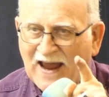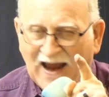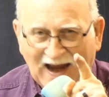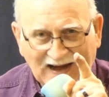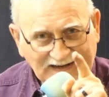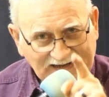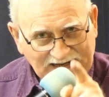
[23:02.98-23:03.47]

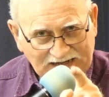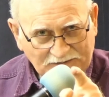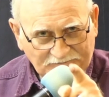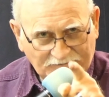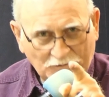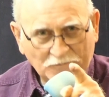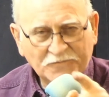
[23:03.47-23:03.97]
and he
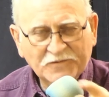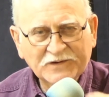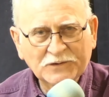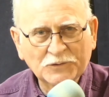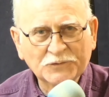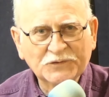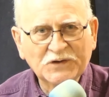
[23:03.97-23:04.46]

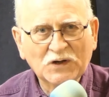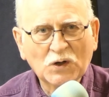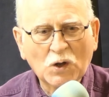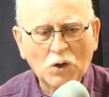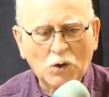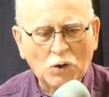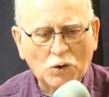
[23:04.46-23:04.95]
fulfilled the
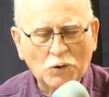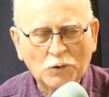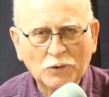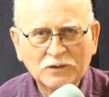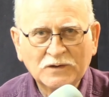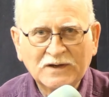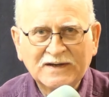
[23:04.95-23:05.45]
law.
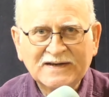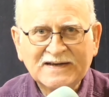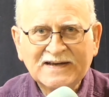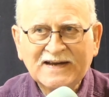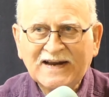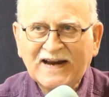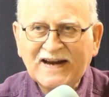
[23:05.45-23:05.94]

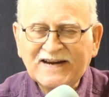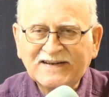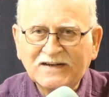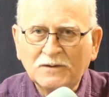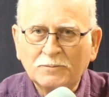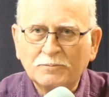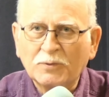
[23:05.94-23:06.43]
He
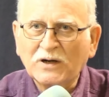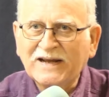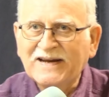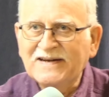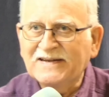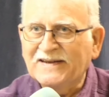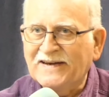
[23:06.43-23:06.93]

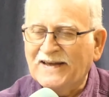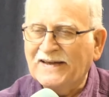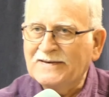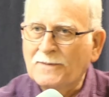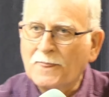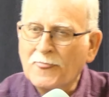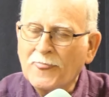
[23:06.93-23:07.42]
completed it.
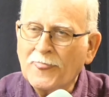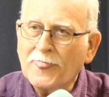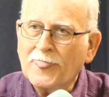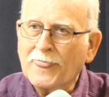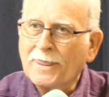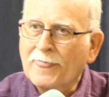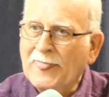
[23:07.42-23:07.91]

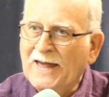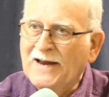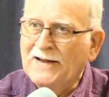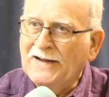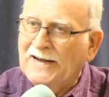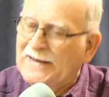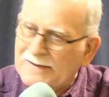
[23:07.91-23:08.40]

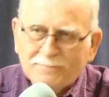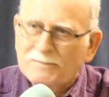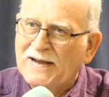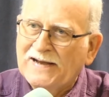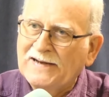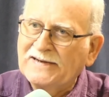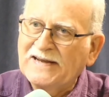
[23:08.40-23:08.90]

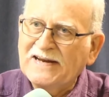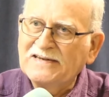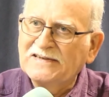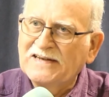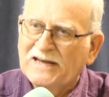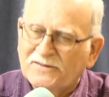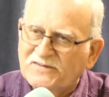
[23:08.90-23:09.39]
Amen. He
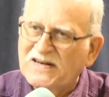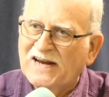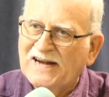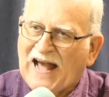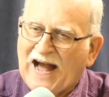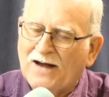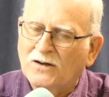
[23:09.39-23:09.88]
lived it
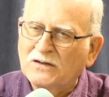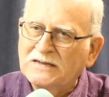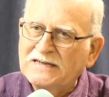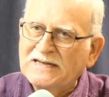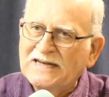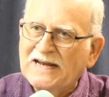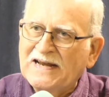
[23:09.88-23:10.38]
out
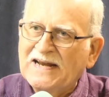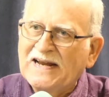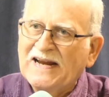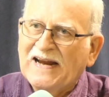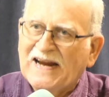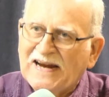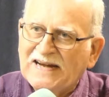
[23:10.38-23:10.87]

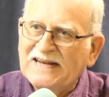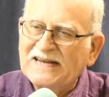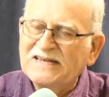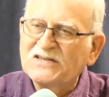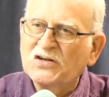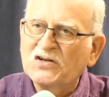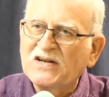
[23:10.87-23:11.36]
in
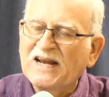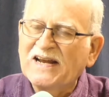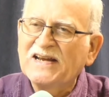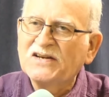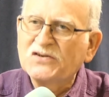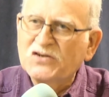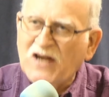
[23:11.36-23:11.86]
its
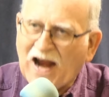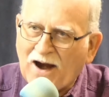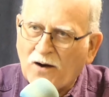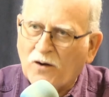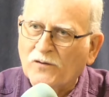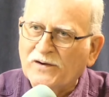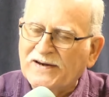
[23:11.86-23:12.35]

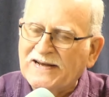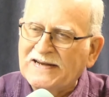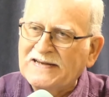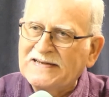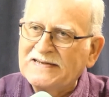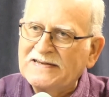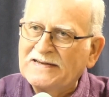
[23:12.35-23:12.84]
entirety